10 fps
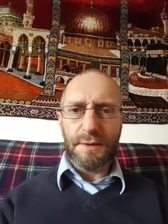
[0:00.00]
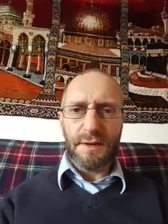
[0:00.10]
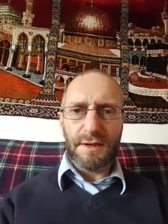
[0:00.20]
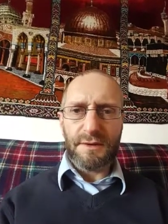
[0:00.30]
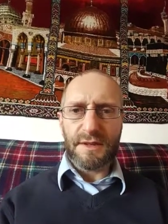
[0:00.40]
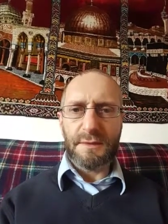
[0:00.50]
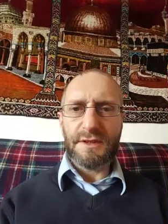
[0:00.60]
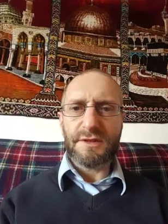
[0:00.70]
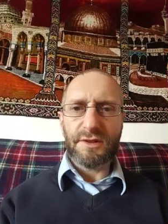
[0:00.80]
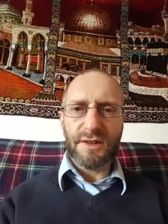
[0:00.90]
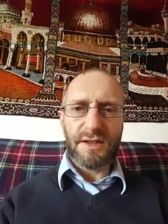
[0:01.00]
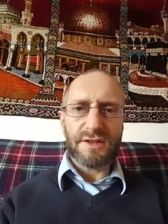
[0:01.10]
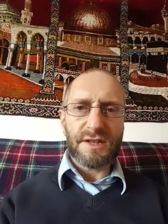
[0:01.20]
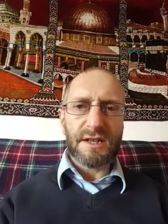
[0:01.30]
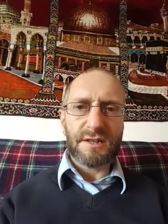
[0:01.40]
I recommend you look at his
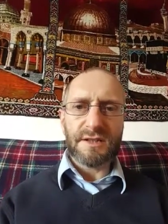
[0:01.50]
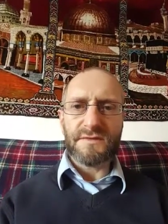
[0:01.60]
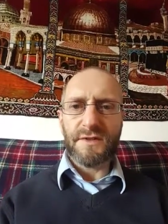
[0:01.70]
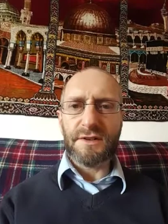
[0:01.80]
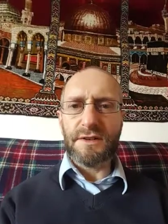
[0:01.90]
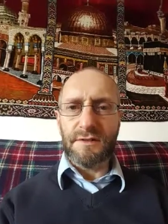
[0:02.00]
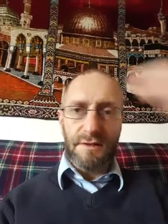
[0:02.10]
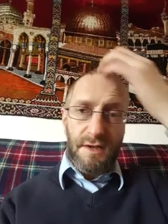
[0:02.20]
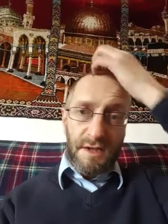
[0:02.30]
channel. It's very